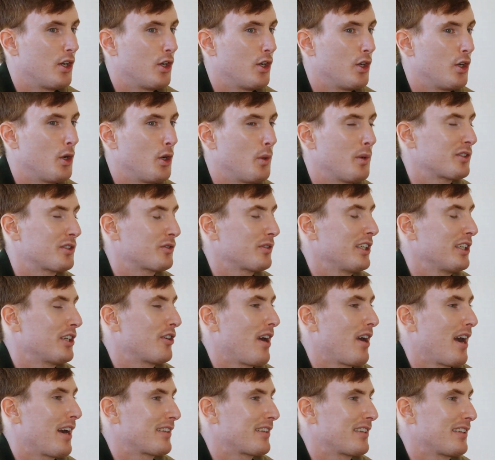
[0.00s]
no one's really
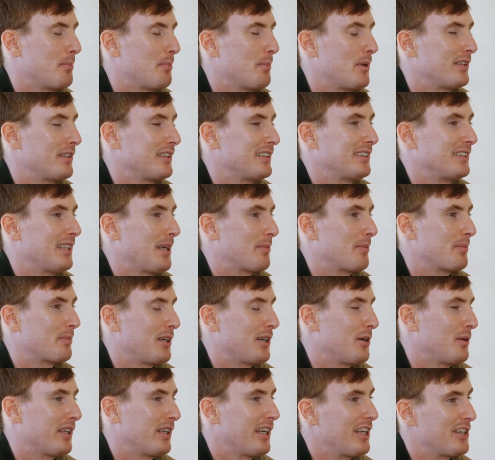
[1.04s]
cracked the multi-step coding